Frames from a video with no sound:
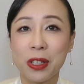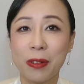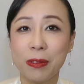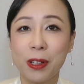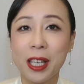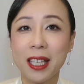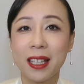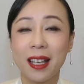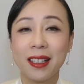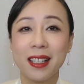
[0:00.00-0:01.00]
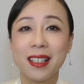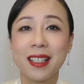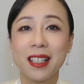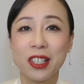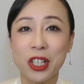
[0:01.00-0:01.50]
to avoid that
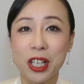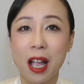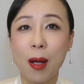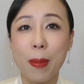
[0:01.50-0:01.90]
is the Chanel